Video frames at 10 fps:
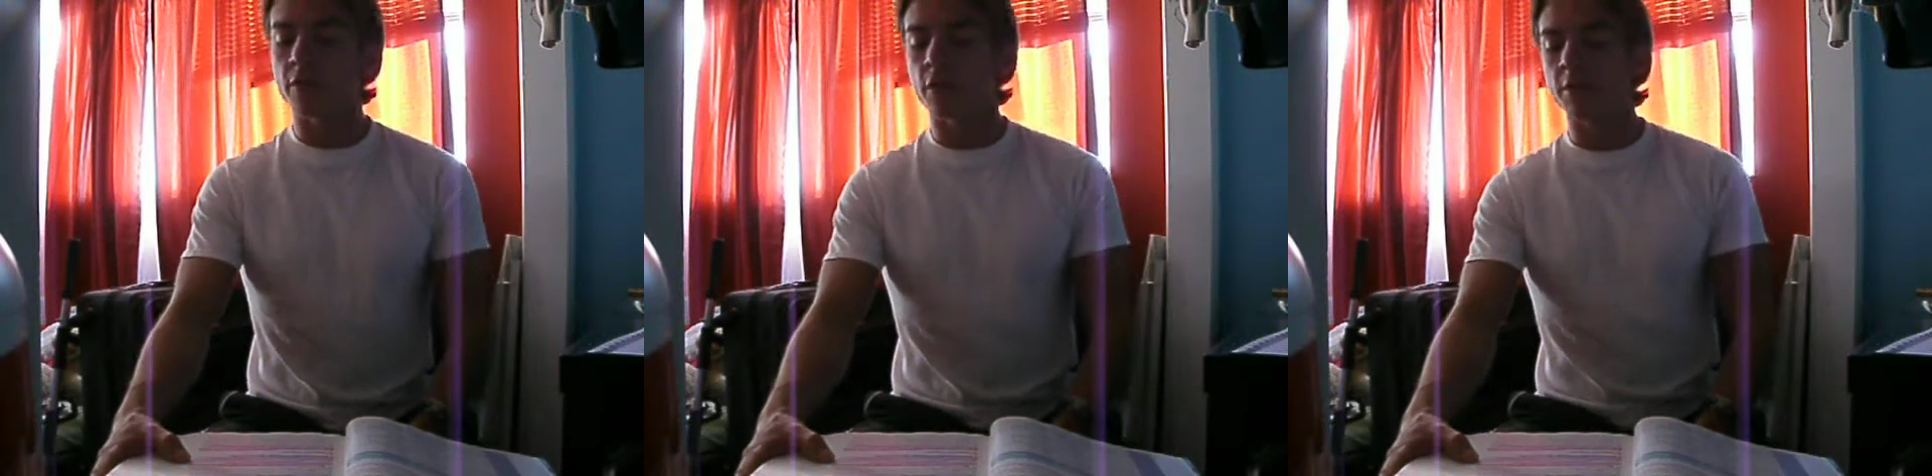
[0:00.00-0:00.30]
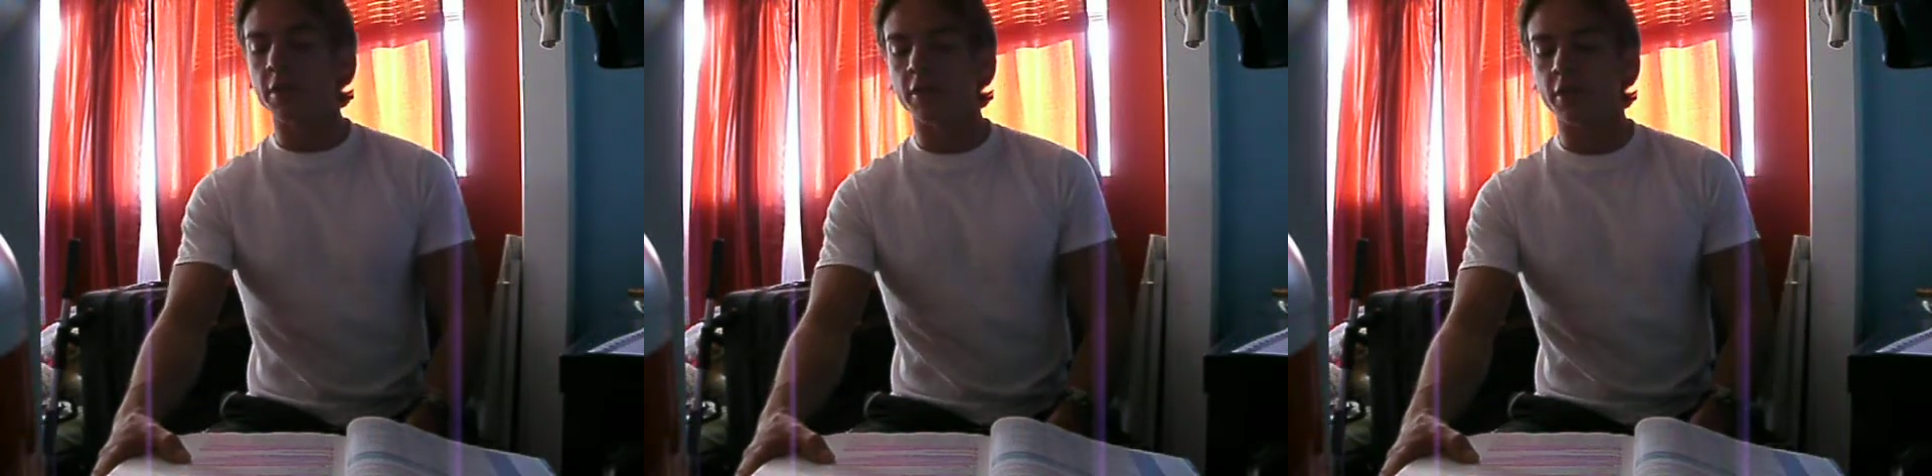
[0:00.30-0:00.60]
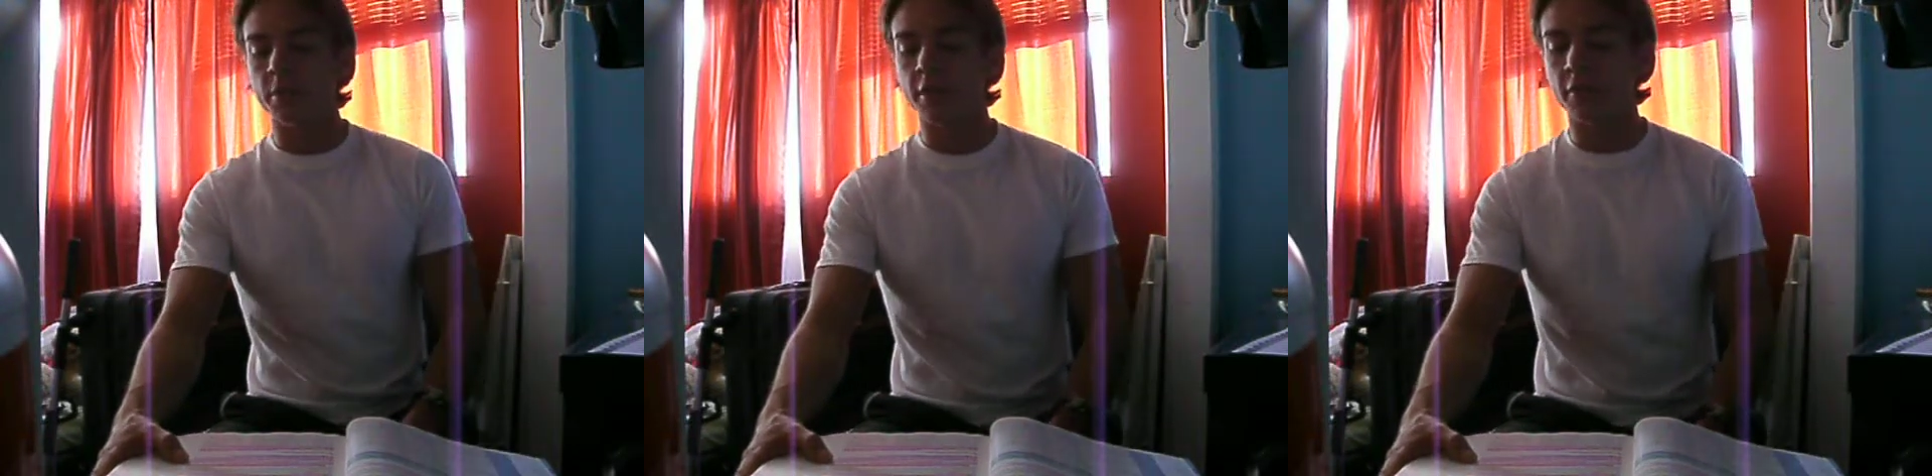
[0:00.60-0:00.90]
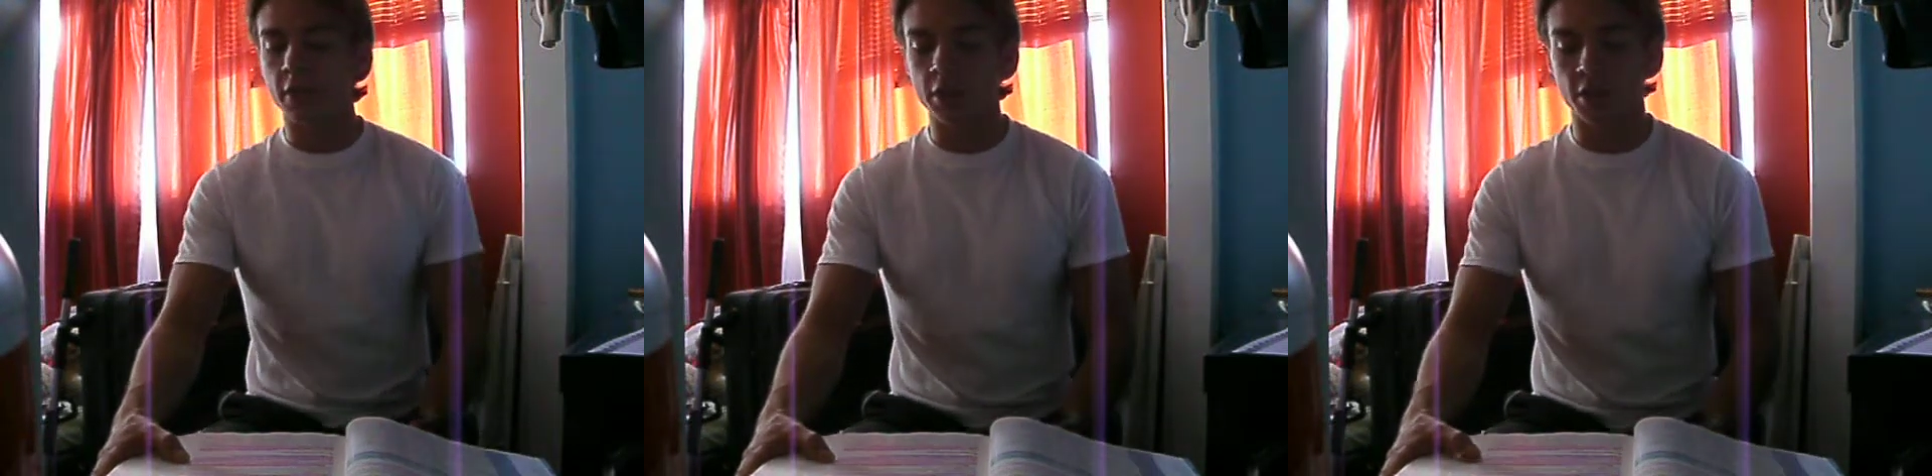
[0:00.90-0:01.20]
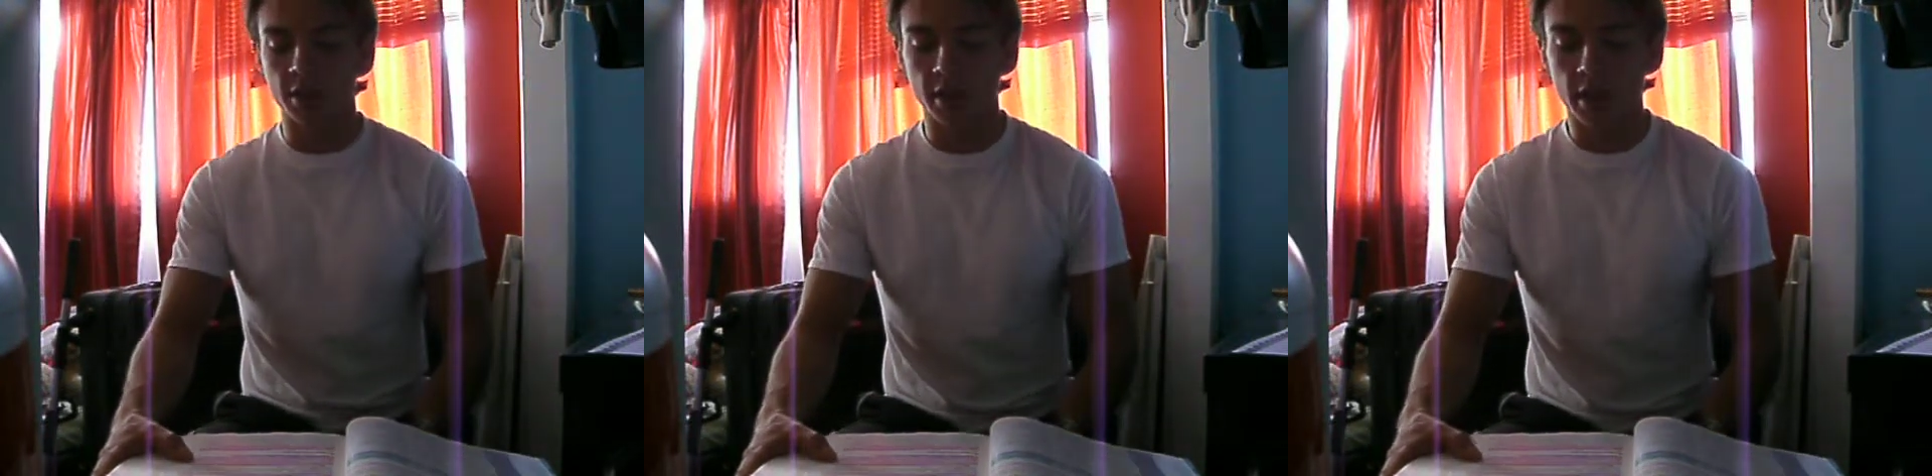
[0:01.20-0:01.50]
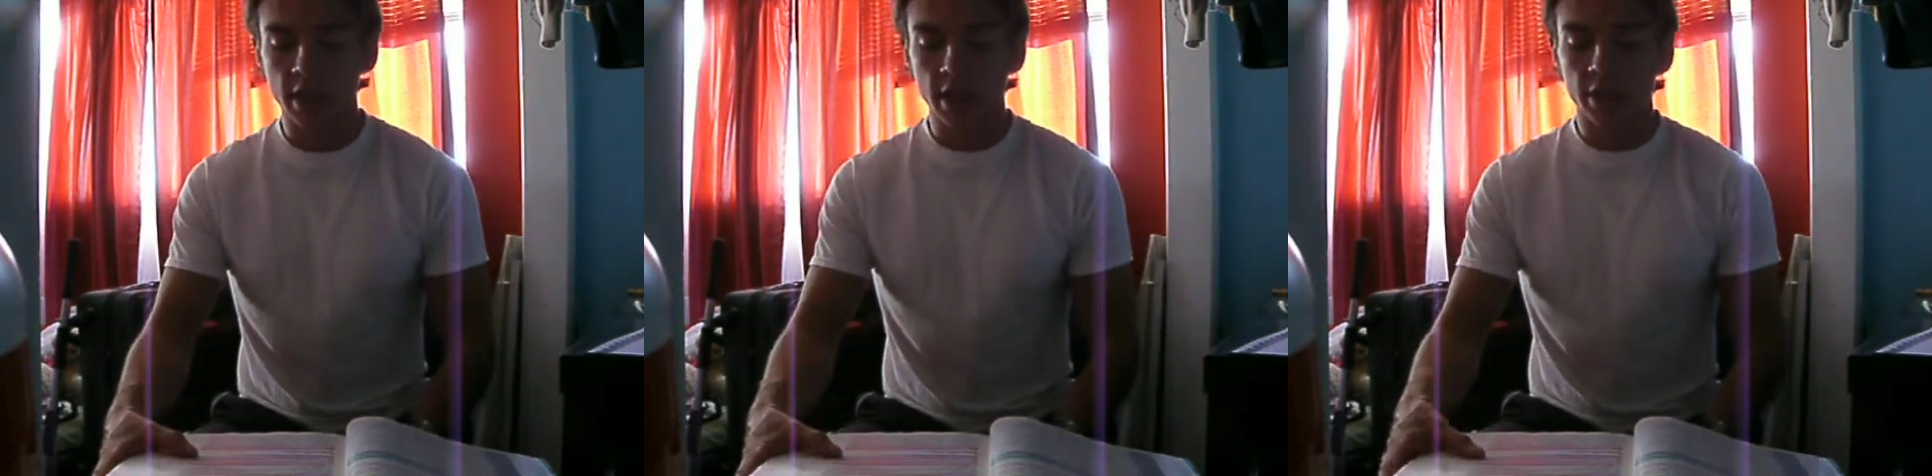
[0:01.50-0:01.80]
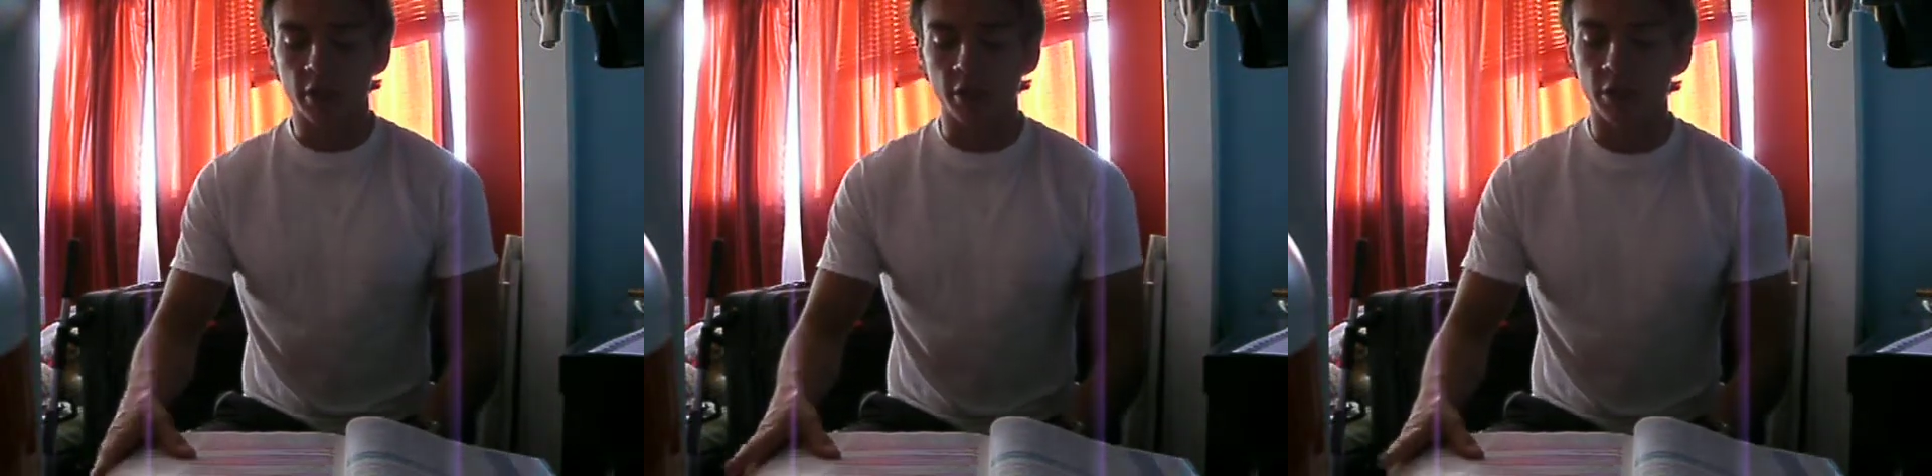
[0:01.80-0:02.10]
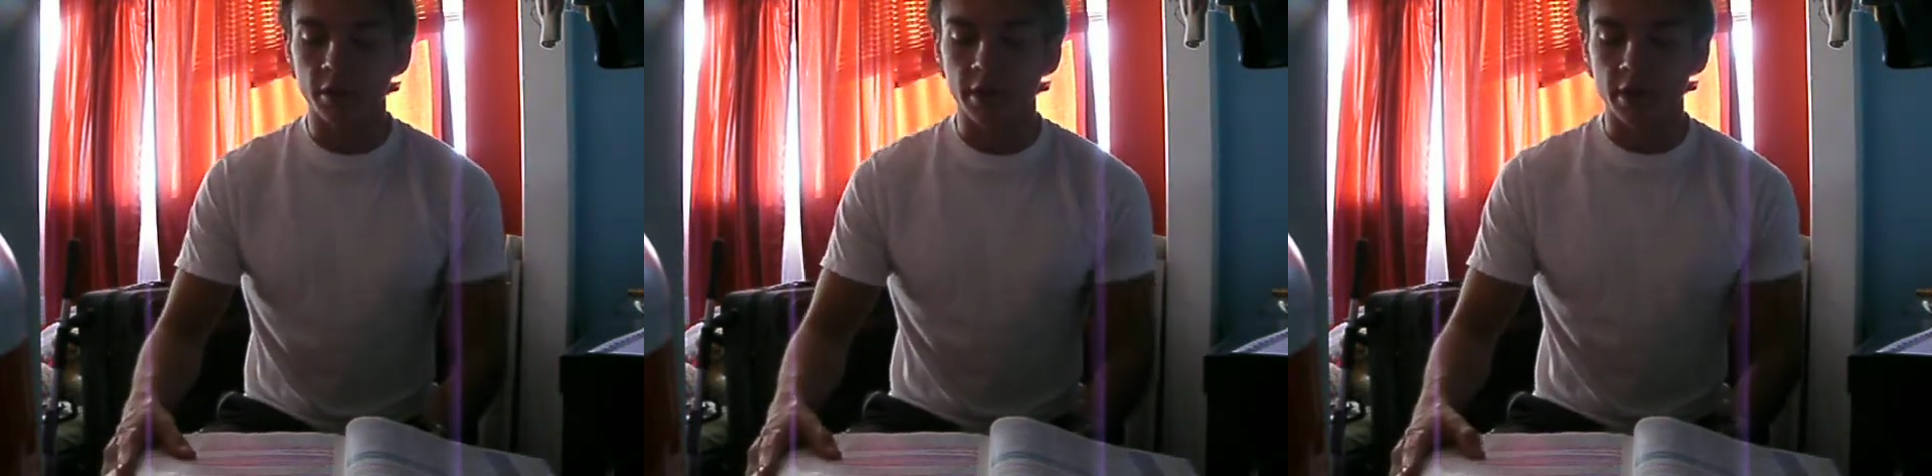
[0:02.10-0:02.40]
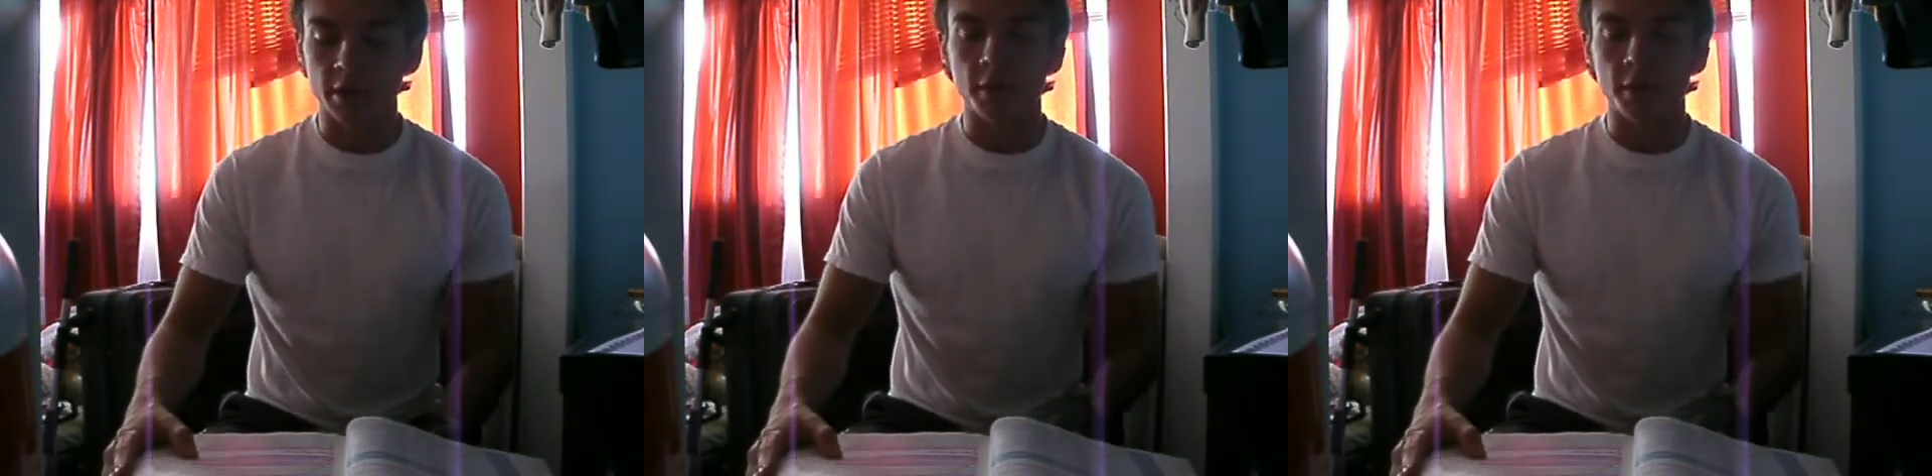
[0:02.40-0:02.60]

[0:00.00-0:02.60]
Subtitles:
forms of human function, including,